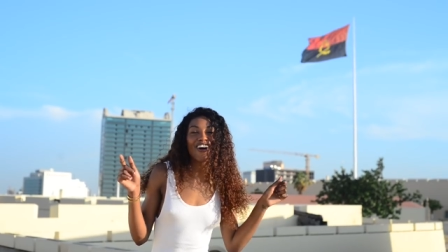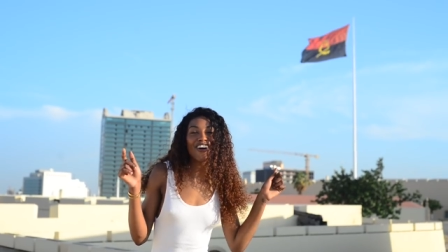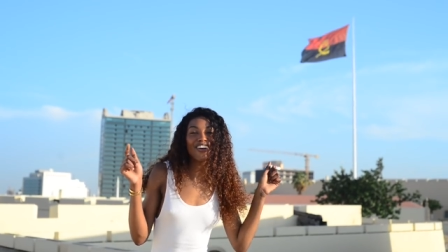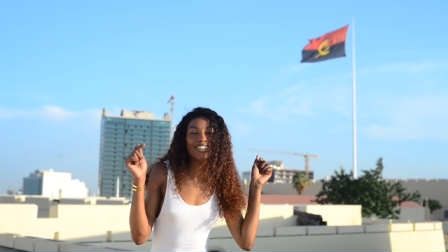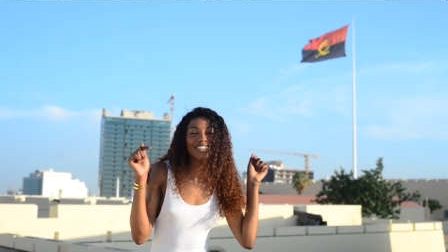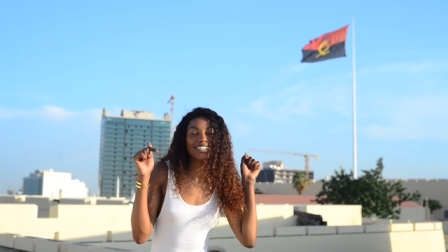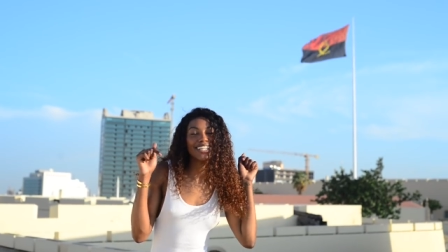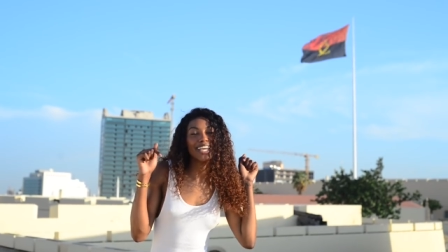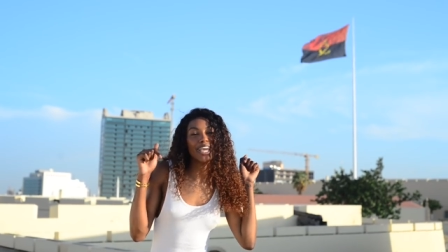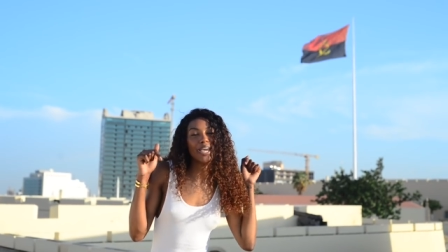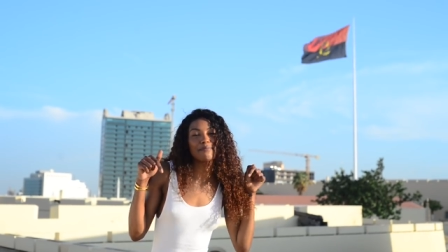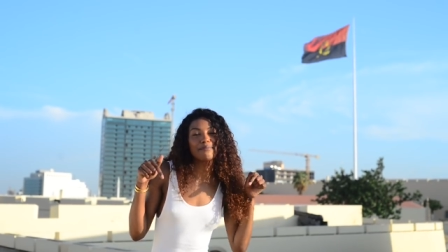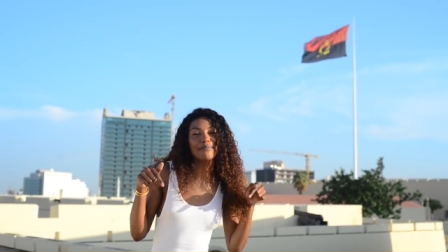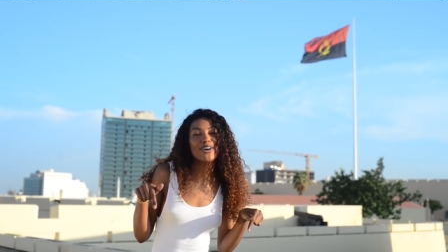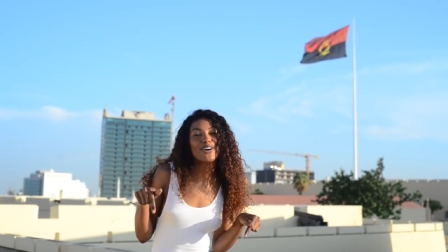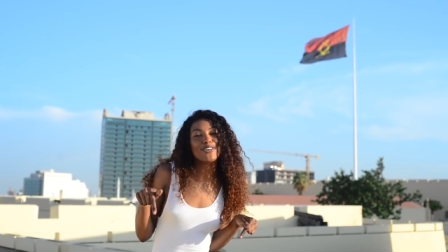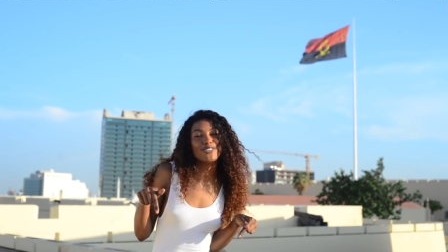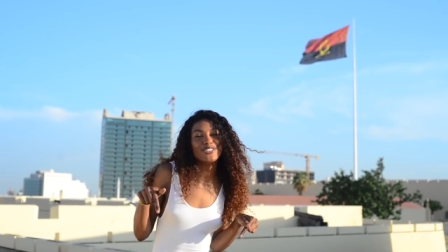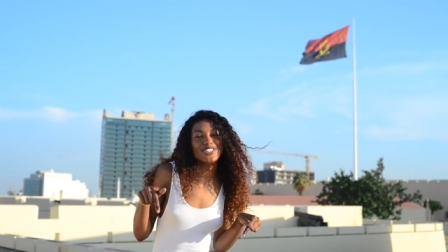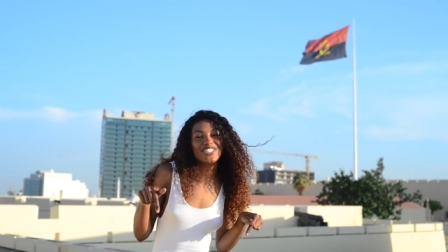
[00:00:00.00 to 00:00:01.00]
on the
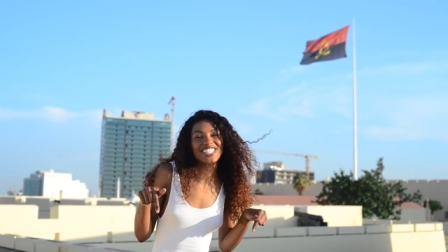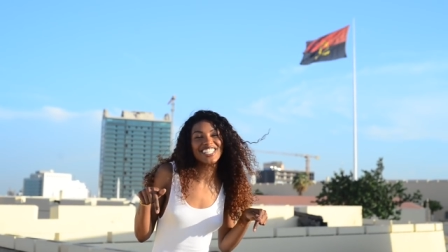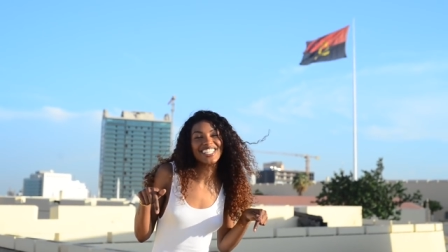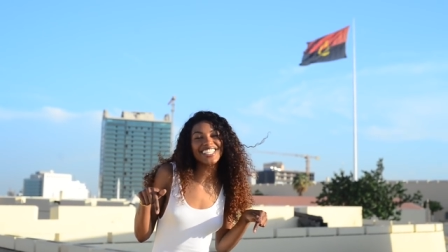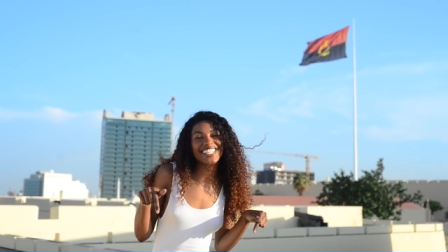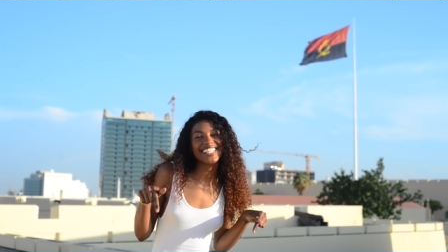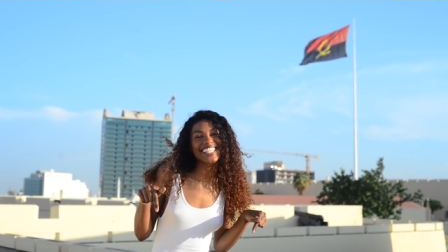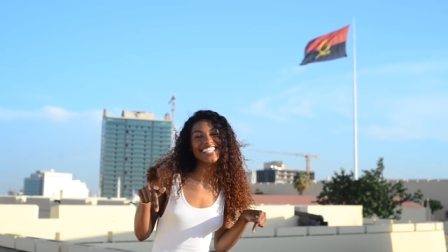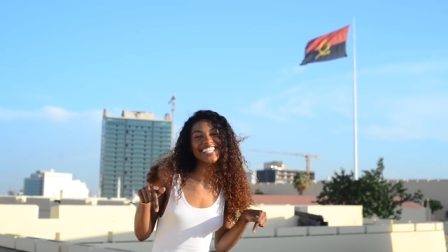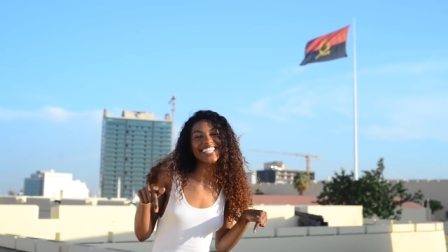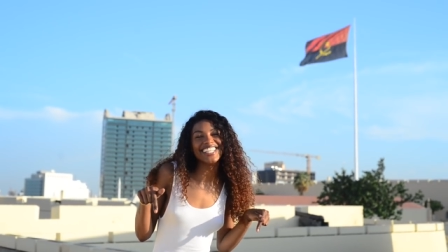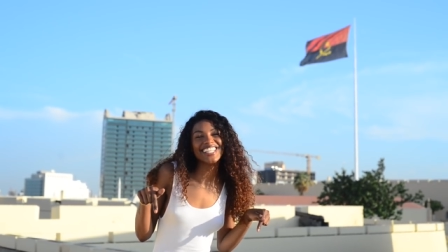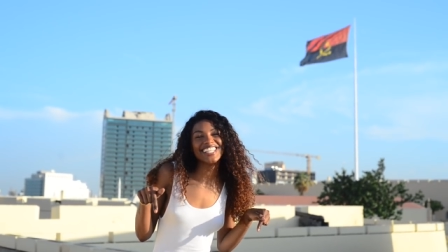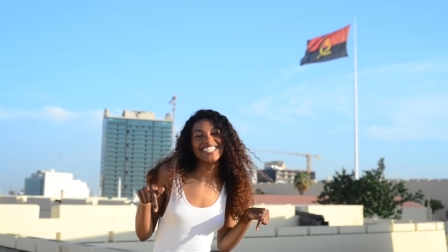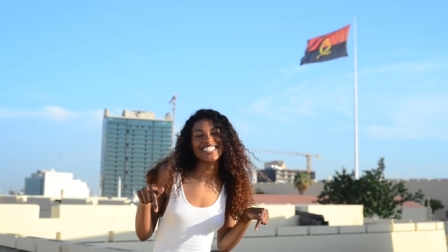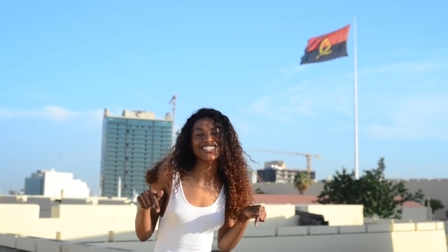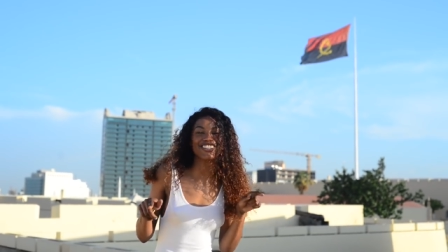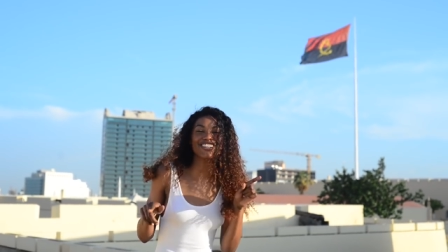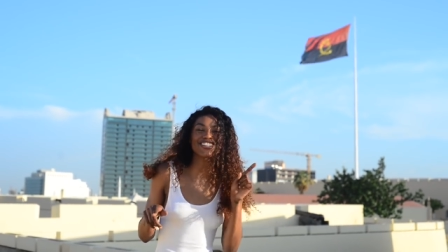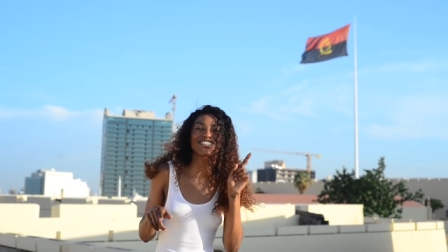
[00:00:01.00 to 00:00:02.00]

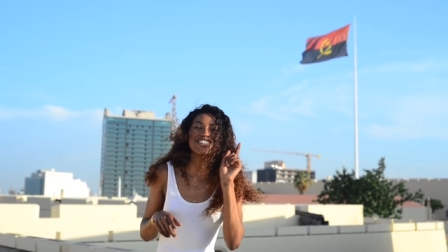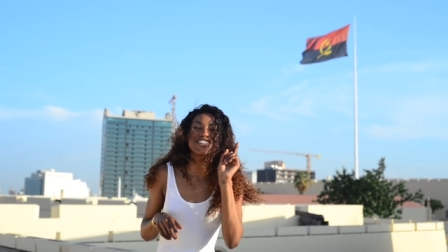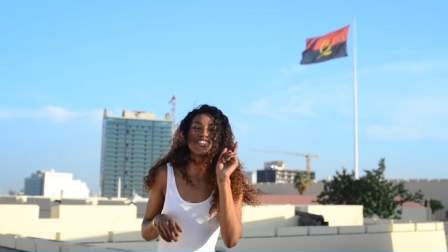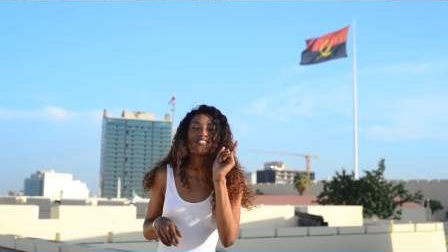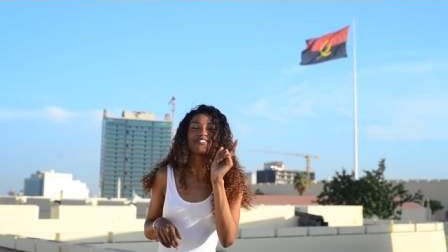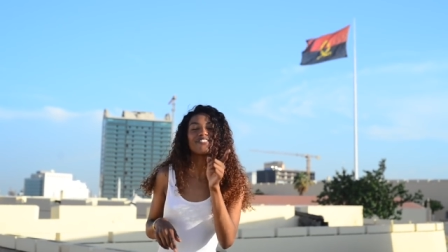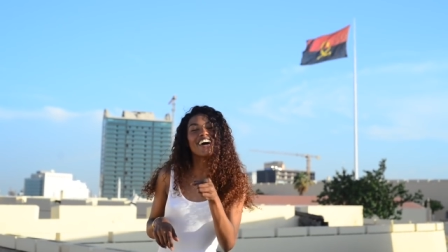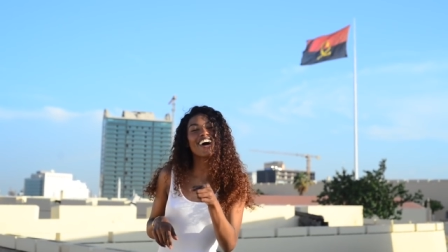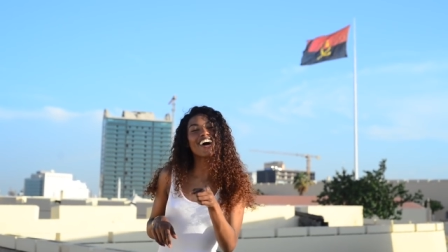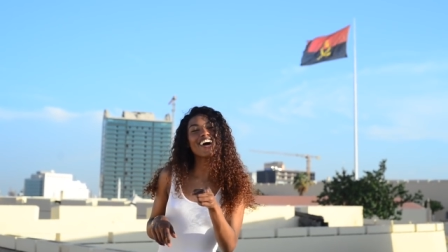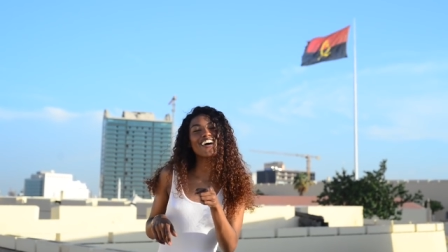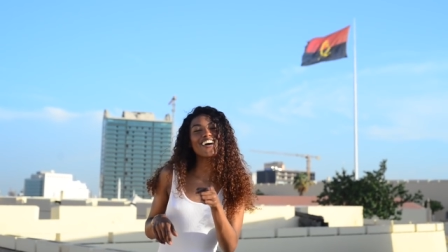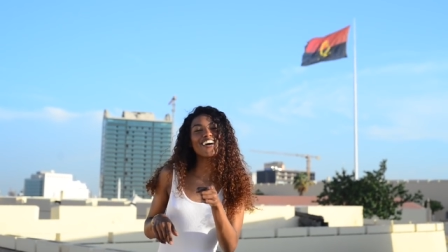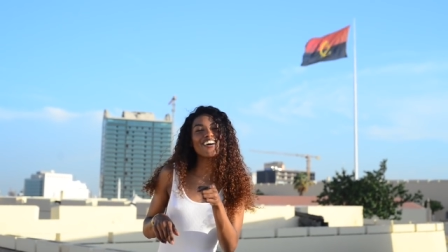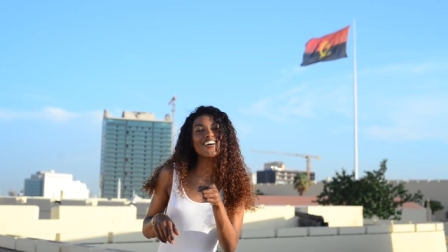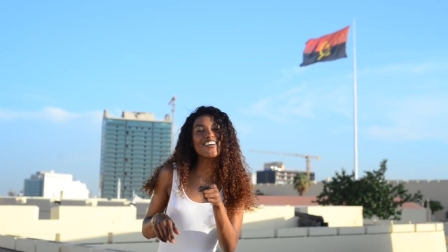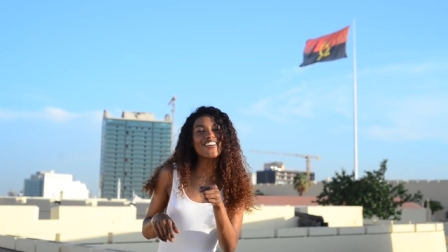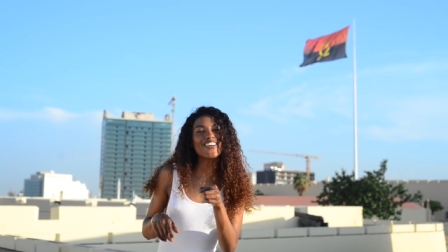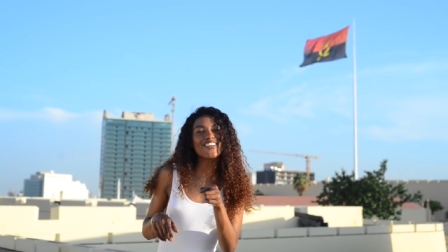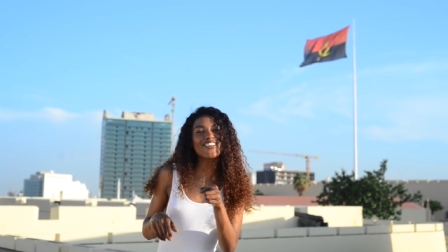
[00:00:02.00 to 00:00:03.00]
emoji on your
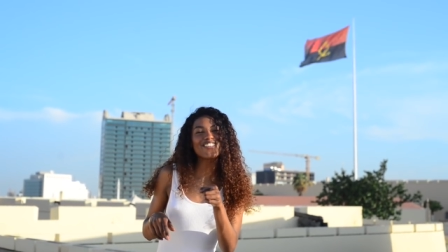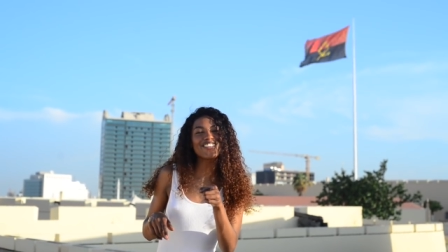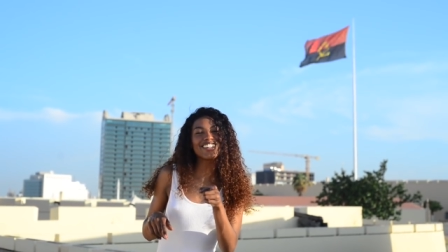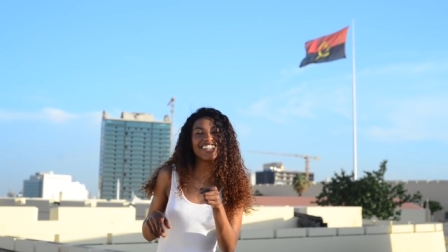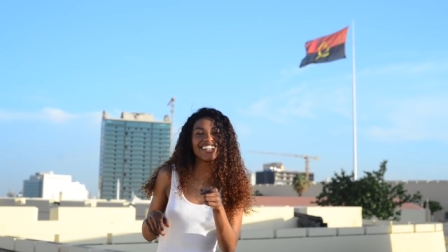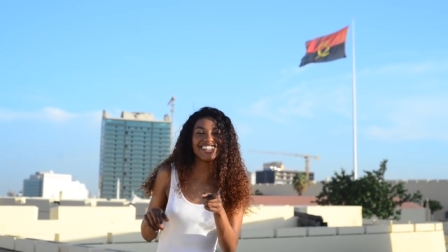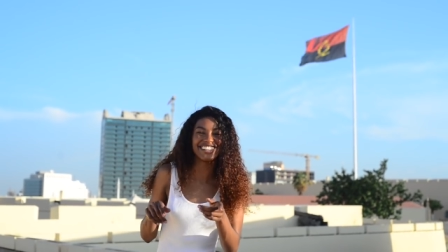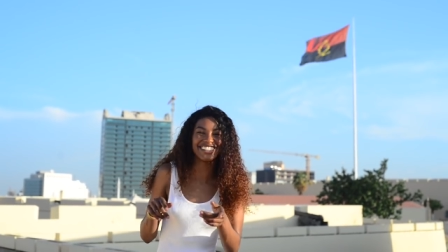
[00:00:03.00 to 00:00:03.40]
phone